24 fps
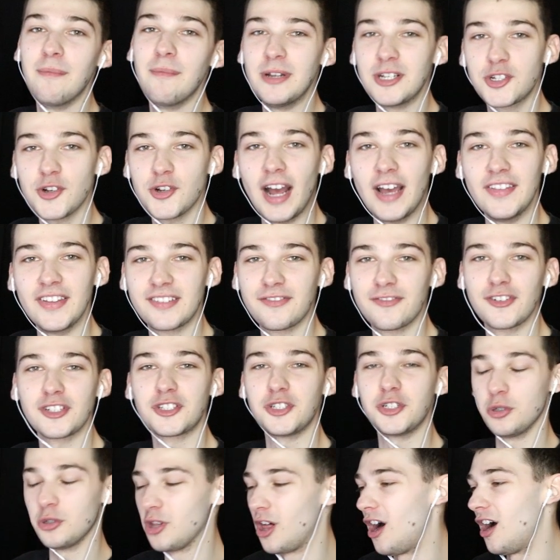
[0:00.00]
been trying this for
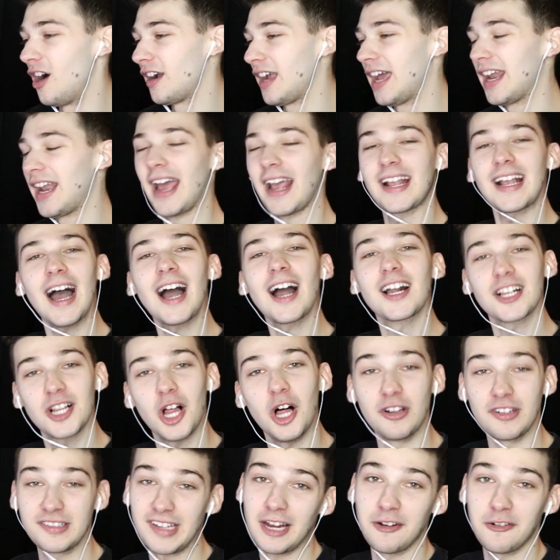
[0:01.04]
too long, and I got
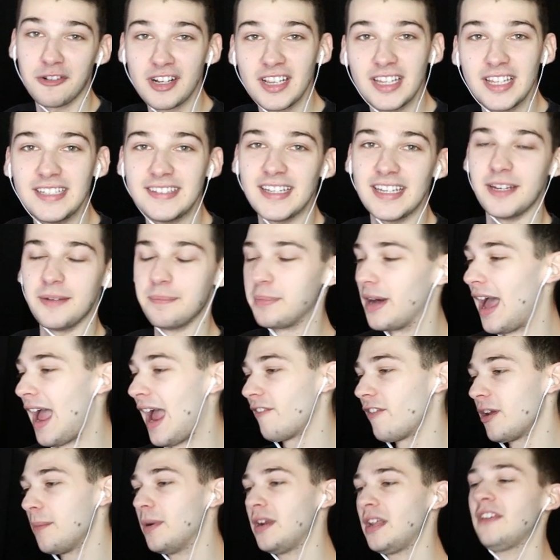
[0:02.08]
close. I really did. But
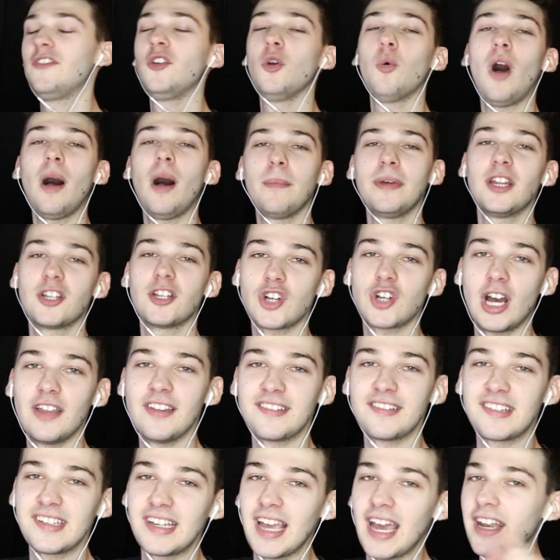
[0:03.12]
everybody, if you want me to try
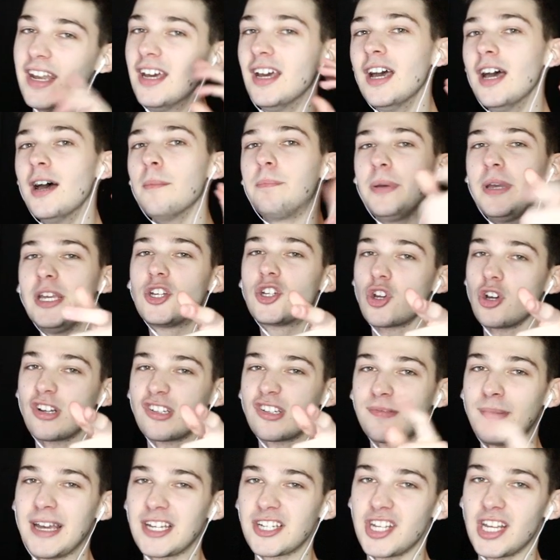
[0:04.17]
this again, be sure to
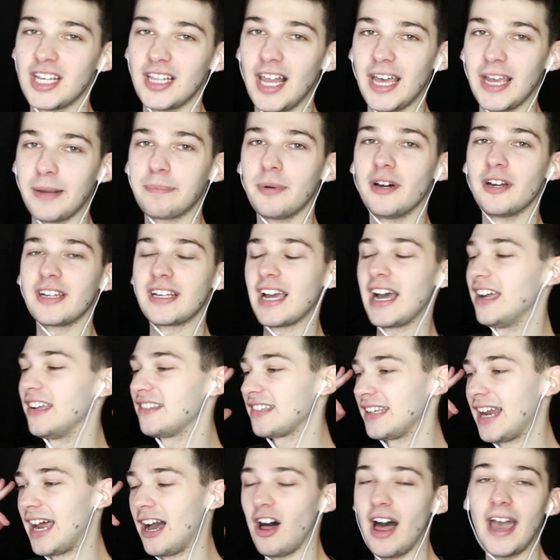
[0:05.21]
smash that like button, guys,
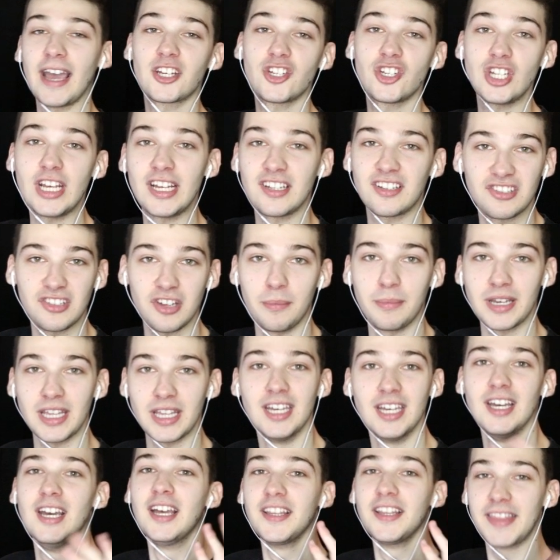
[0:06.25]
and I'll actually get somebody
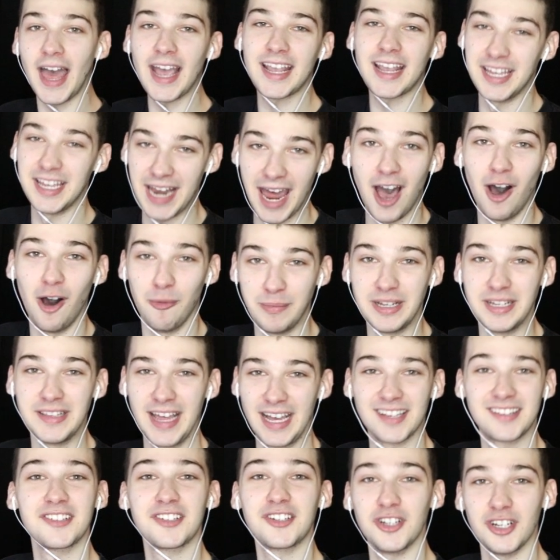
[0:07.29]
that can help me
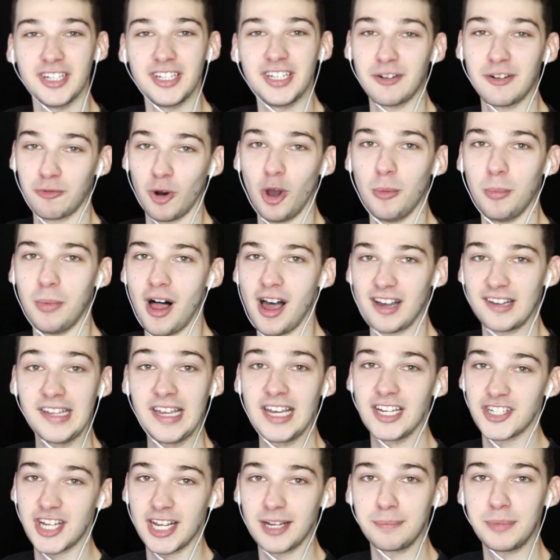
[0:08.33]
that's good at Roblox.
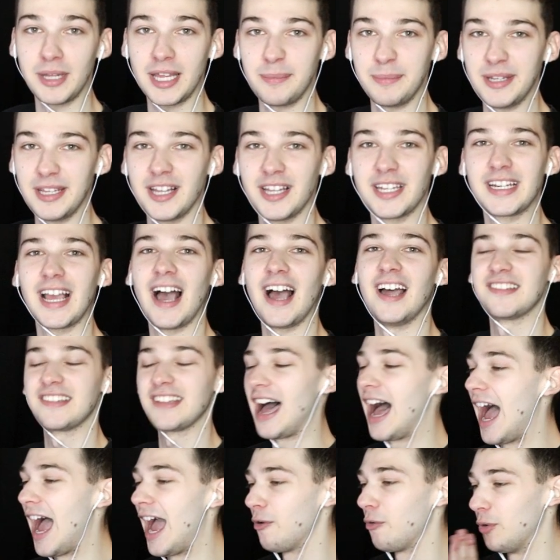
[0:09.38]
Hashtag blame Dylan, guys.
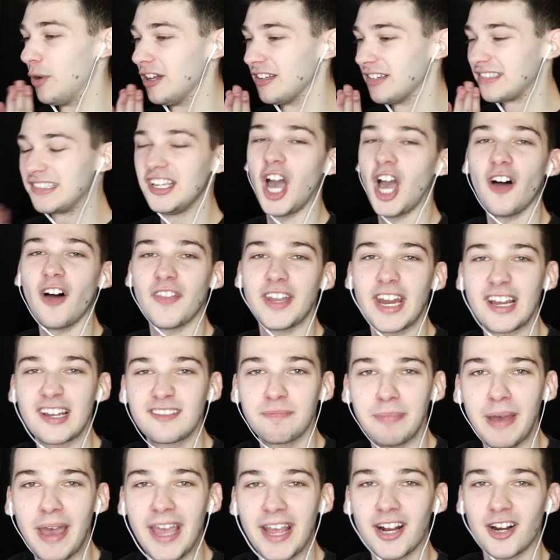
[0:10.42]
I will. See you on the
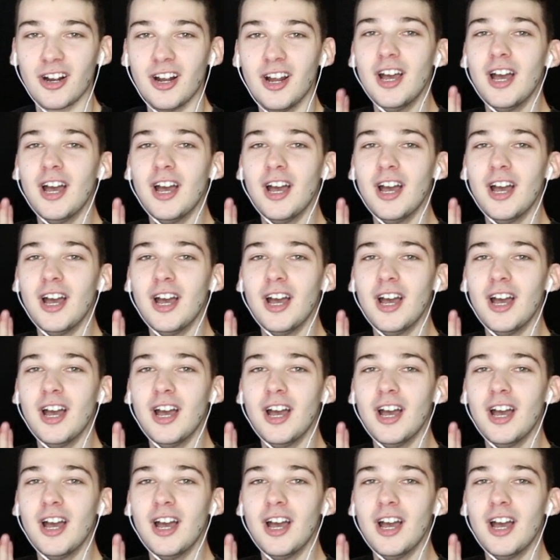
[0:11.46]
next banger.